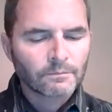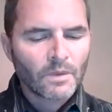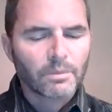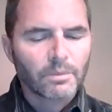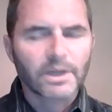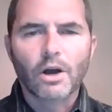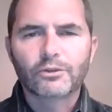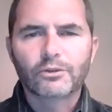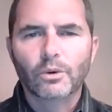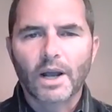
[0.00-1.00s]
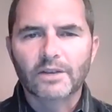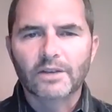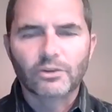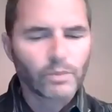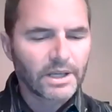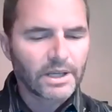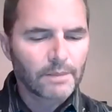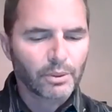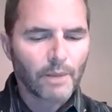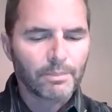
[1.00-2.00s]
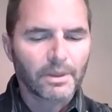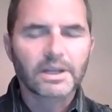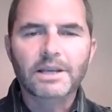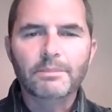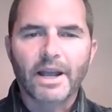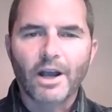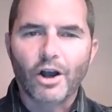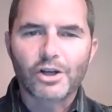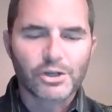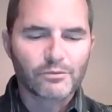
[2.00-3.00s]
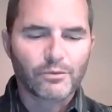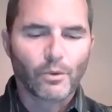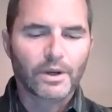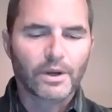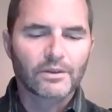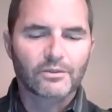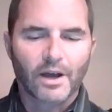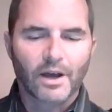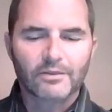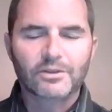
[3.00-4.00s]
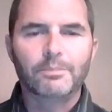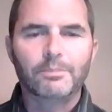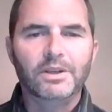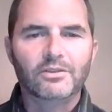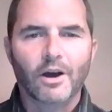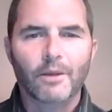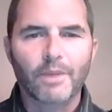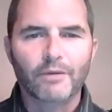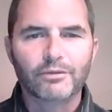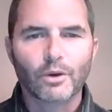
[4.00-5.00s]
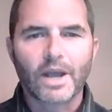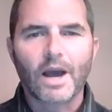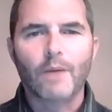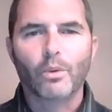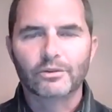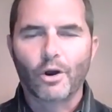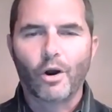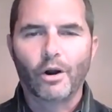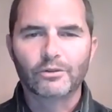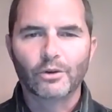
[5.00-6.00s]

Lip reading: But he also, I guess this week he put up an eBay auction for his Skippy's Buffalo Cowboys car.